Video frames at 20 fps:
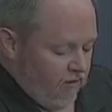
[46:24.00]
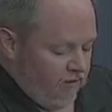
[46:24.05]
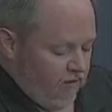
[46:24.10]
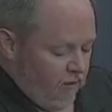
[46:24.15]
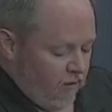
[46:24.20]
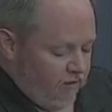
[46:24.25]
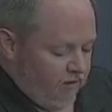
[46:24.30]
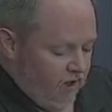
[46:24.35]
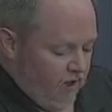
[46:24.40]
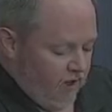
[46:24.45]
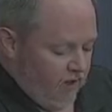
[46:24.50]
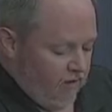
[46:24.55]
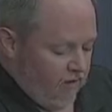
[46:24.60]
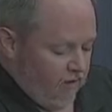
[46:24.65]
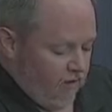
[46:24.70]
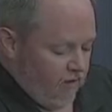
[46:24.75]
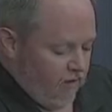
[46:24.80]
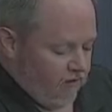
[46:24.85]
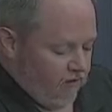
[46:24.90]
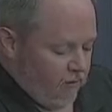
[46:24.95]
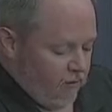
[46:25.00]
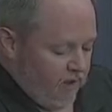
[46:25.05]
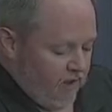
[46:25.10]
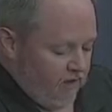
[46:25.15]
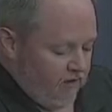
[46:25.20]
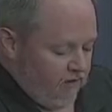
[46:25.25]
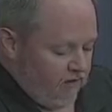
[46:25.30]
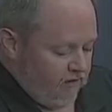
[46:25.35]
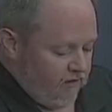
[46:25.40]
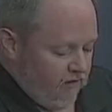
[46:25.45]
so tight a
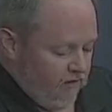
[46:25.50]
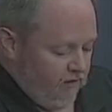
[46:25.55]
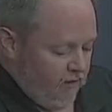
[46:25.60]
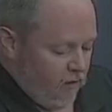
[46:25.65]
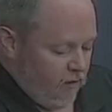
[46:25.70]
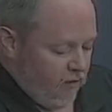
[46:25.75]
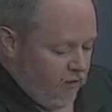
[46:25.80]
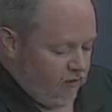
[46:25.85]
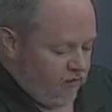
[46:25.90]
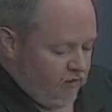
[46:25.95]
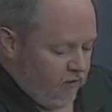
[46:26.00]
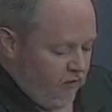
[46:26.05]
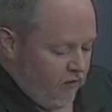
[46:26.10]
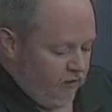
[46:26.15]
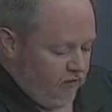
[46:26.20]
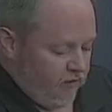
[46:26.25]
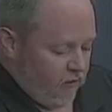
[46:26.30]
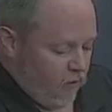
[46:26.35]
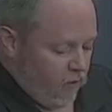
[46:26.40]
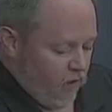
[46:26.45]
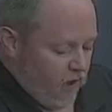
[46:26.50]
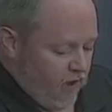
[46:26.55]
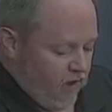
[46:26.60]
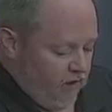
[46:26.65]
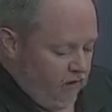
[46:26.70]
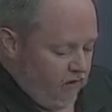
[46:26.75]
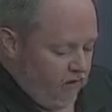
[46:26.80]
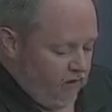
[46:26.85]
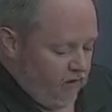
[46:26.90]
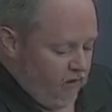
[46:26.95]
space in the motionless
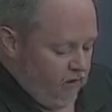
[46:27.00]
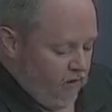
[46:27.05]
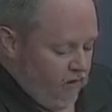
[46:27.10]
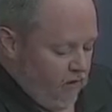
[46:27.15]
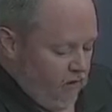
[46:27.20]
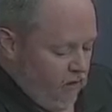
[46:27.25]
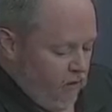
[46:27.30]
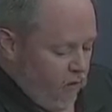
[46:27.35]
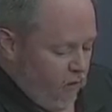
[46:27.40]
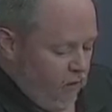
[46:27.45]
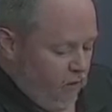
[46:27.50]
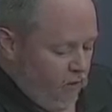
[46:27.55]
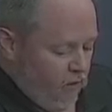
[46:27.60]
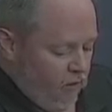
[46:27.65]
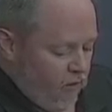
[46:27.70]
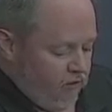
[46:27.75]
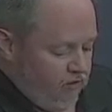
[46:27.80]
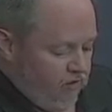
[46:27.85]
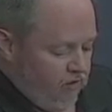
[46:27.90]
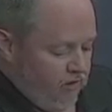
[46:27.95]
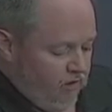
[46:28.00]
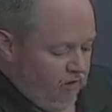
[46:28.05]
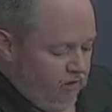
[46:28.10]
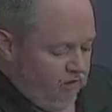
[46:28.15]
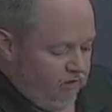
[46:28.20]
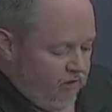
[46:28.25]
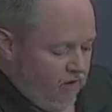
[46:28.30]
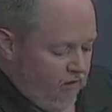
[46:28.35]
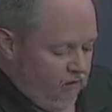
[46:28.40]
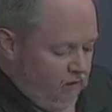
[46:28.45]
white, where motion
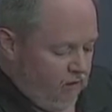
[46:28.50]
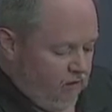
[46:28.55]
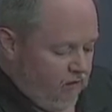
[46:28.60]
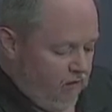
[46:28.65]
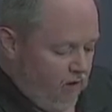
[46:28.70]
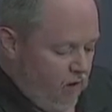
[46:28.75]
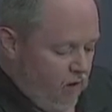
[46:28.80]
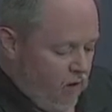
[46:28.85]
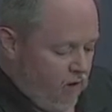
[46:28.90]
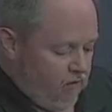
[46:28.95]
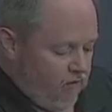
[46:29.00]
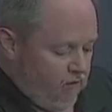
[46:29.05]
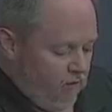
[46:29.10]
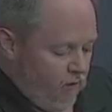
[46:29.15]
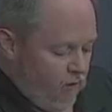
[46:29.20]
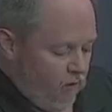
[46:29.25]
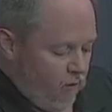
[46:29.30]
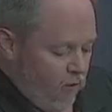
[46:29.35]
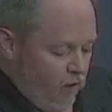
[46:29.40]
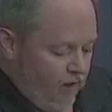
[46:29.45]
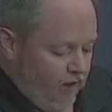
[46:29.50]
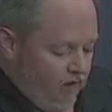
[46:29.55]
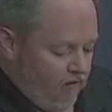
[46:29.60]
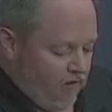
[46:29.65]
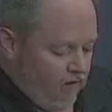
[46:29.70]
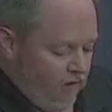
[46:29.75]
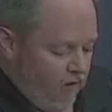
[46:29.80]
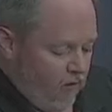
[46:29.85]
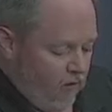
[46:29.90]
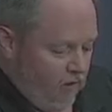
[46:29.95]
is never far from
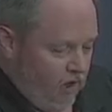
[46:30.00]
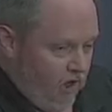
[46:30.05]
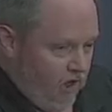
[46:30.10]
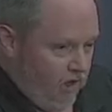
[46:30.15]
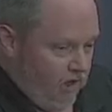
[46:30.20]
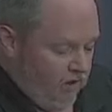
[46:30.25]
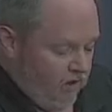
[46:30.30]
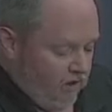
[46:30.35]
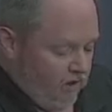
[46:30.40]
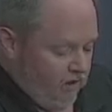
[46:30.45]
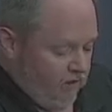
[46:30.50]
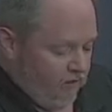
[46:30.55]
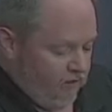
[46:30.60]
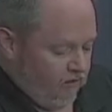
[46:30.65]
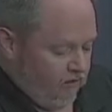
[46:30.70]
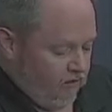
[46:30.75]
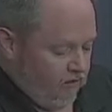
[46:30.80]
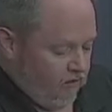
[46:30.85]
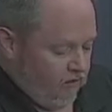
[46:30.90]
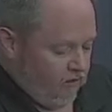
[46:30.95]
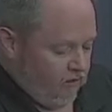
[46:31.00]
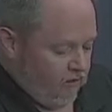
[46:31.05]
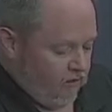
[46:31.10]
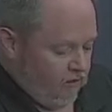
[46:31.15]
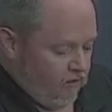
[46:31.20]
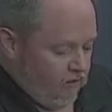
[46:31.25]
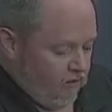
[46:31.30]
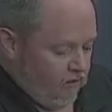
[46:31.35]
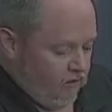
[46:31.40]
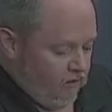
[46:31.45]
whatever the mind is.
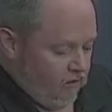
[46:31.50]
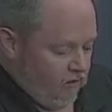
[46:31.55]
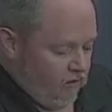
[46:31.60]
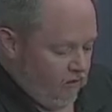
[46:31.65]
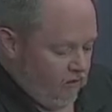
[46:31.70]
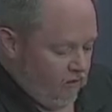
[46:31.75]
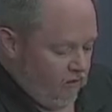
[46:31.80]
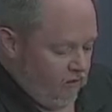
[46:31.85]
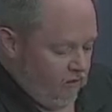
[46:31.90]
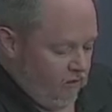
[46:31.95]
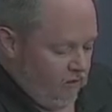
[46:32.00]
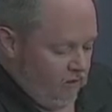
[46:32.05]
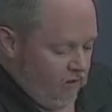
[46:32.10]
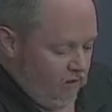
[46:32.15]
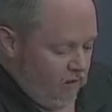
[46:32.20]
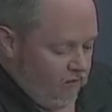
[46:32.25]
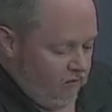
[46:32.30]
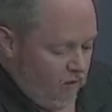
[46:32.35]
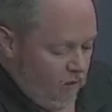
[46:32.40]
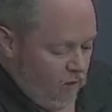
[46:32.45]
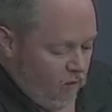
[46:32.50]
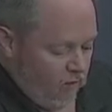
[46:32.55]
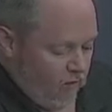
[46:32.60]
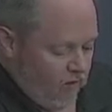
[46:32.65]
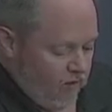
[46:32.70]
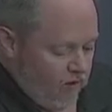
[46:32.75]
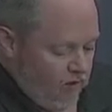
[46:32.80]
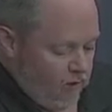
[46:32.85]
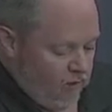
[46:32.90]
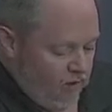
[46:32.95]
If
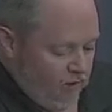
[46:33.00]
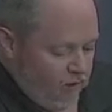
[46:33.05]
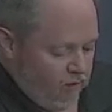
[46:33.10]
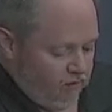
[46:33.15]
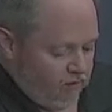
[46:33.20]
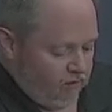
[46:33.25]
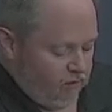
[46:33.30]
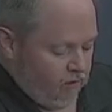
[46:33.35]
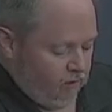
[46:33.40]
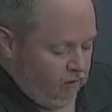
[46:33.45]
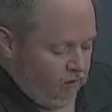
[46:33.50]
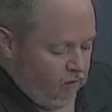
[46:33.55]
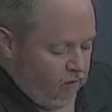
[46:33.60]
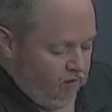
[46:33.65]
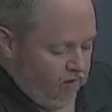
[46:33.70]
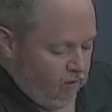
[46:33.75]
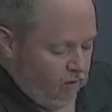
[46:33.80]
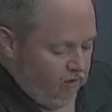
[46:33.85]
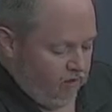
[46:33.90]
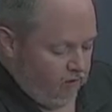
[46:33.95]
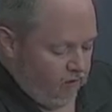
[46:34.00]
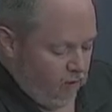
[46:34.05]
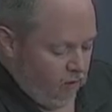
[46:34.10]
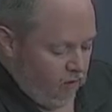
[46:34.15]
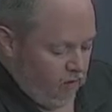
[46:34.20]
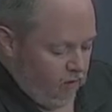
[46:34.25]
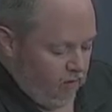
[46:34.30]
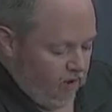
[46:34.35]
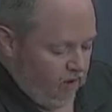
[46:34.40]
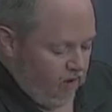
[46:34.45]
only a poster could be
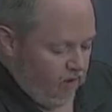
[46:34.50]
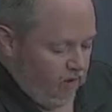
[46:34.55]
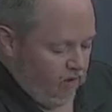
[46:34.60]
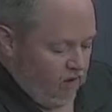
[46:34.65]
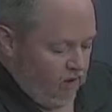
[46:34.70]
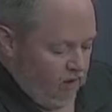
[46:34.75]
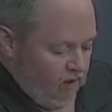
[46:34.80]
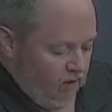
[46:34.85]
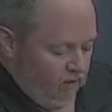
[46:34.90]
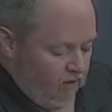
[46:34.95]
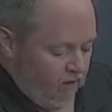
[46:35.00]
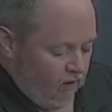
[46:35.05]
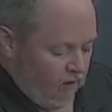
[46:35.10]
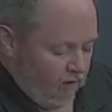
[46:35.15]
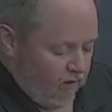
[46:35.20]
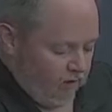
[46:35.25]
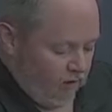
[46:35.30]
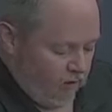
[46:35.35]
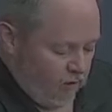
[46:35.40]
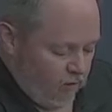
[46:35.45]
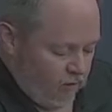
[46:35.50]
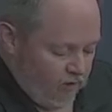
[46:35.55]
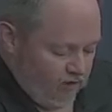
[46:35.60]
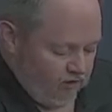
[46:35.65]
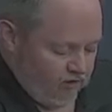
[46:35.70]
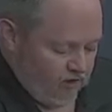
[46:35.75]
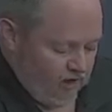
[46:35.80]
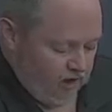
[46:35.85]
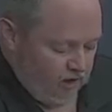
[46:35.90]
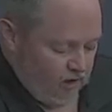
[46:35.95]
before me in the clinical
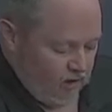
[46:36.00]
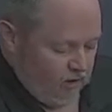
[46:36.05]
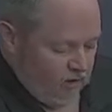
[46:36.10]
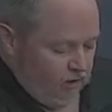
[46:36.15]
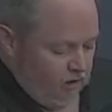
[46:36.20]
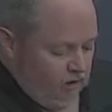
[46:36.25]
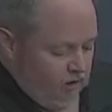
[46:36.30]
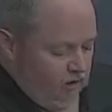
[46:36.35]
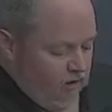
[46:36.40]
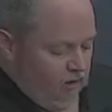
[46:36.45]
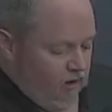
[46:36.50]
machine,